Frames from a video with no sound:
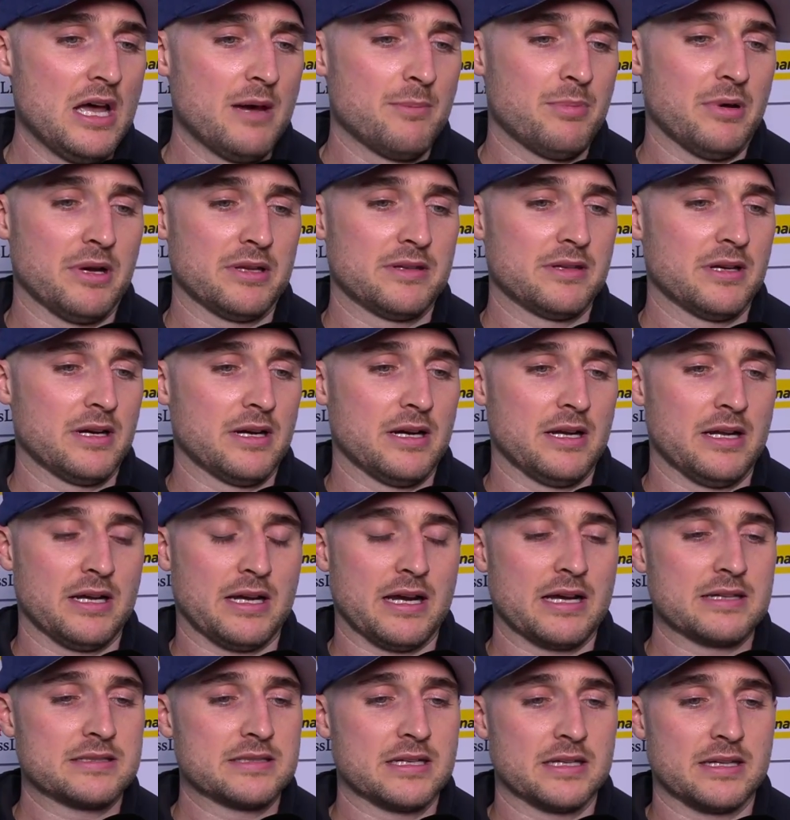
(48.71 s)
But uh, like
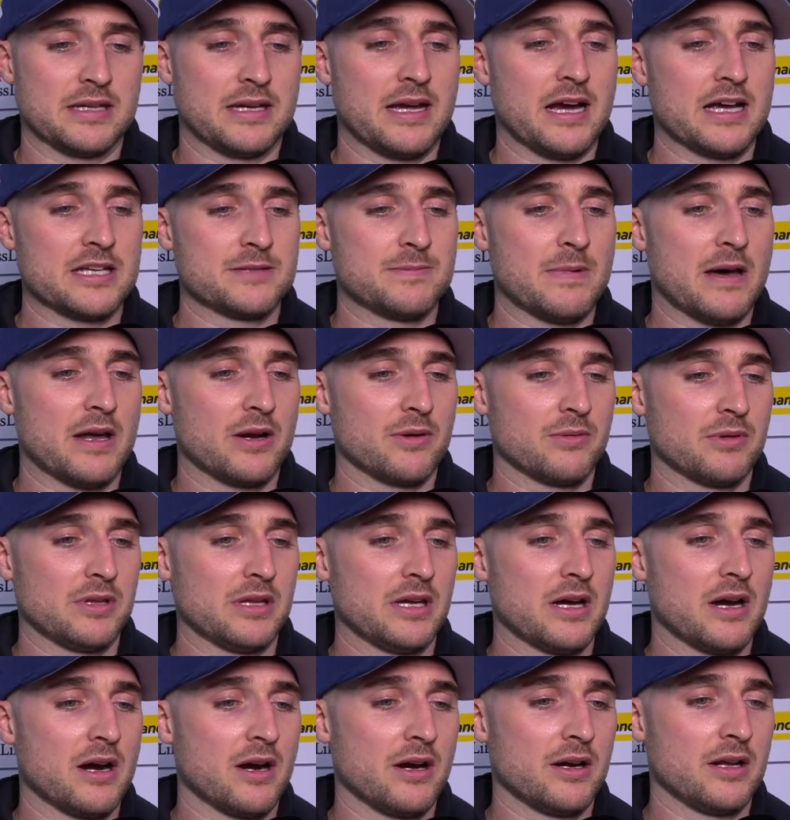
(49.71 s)
I said, the guys battle really
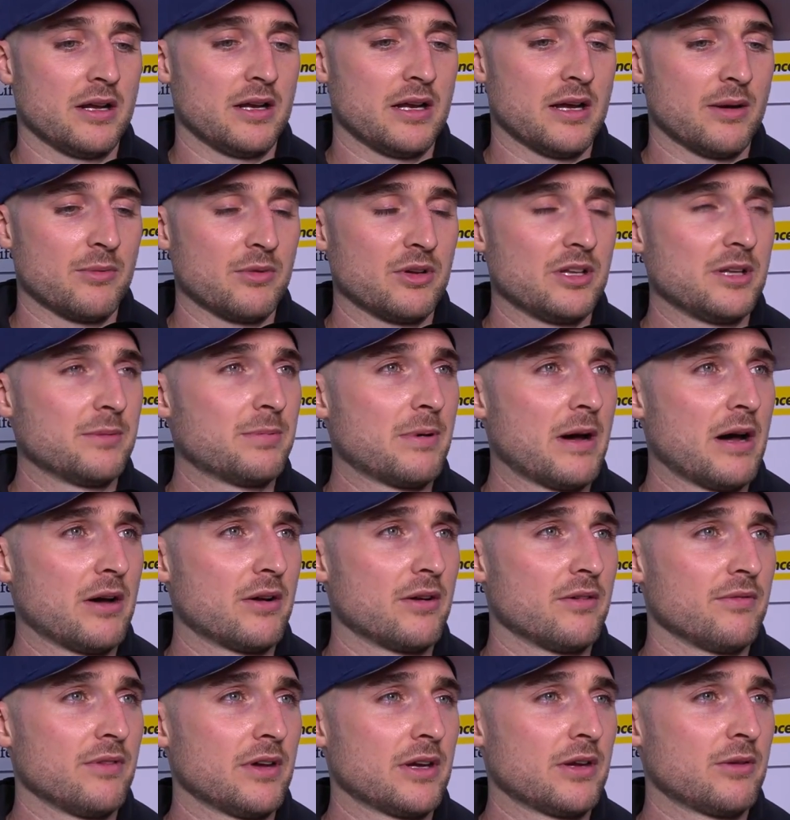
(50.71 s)
hard, and I'm really proud
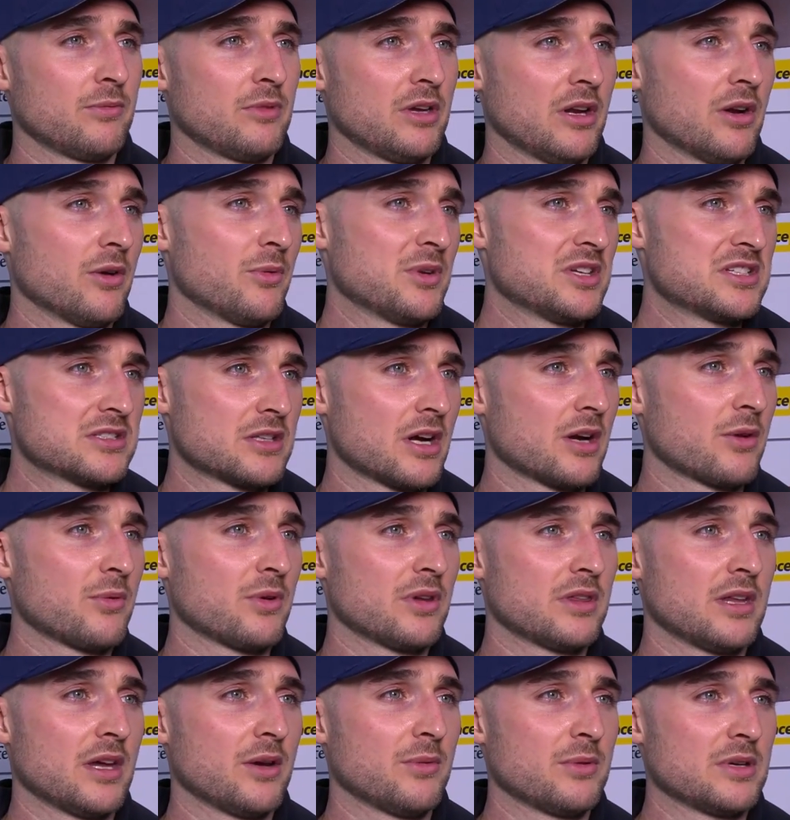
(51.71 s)
of like you know we stuck
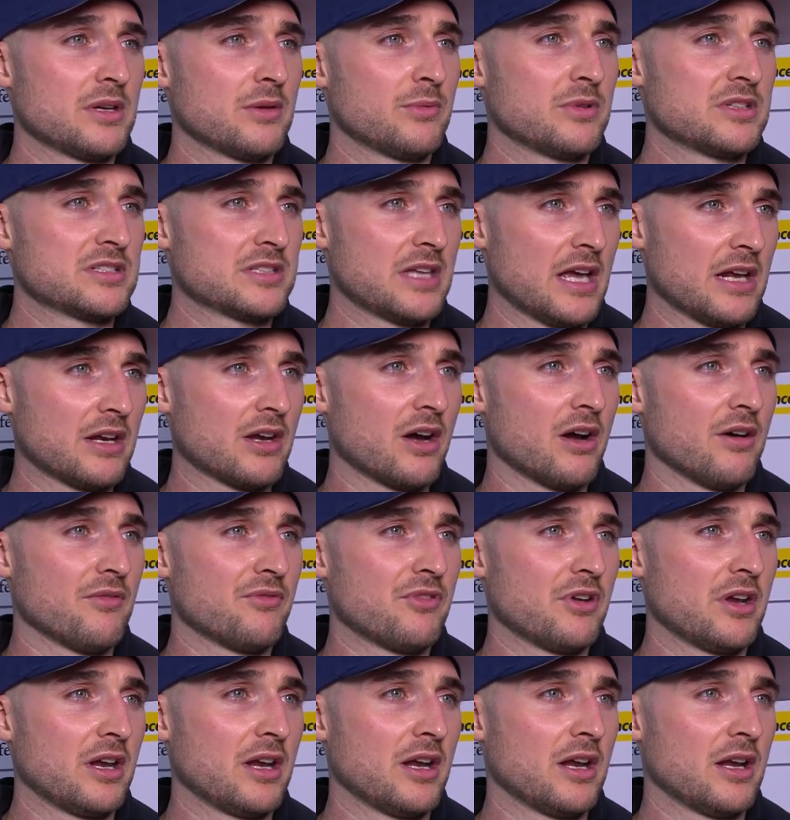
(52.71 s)
with it, we, we stayed
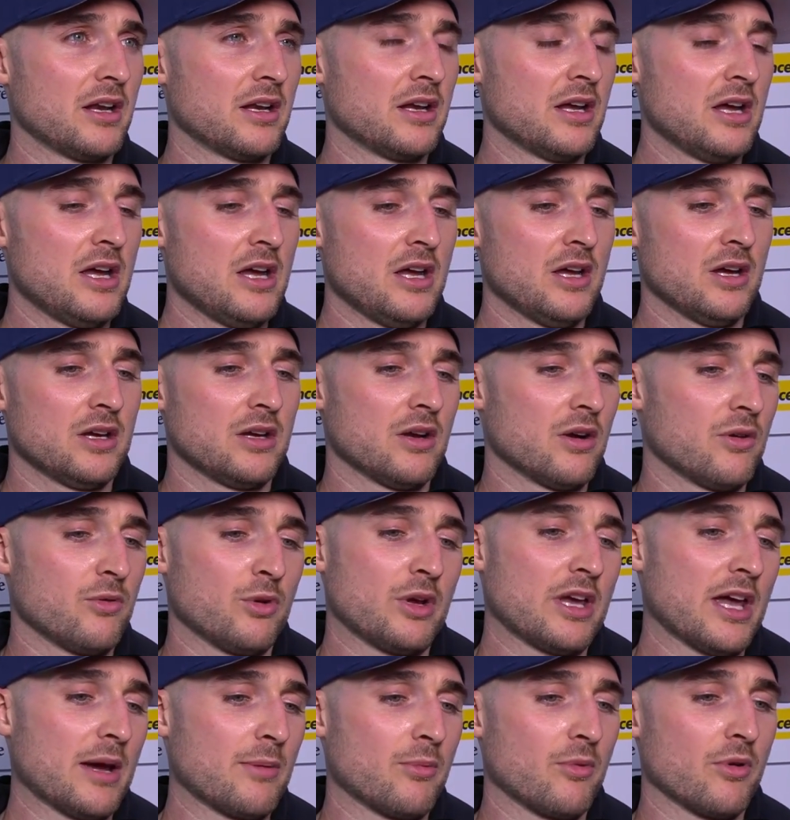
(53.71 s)
confident, and you know we
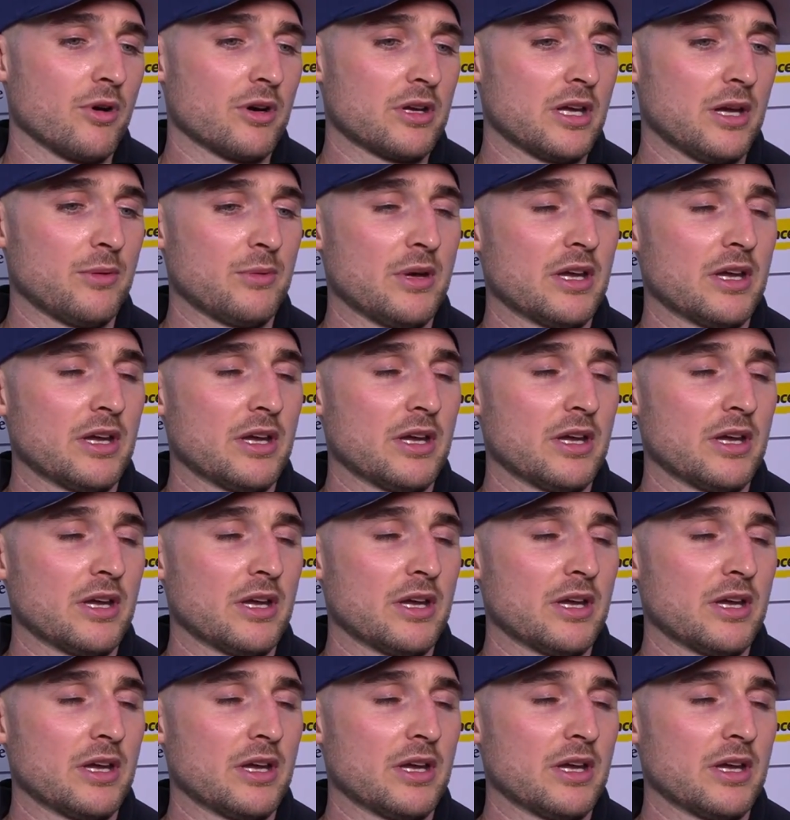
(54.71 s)
kept working.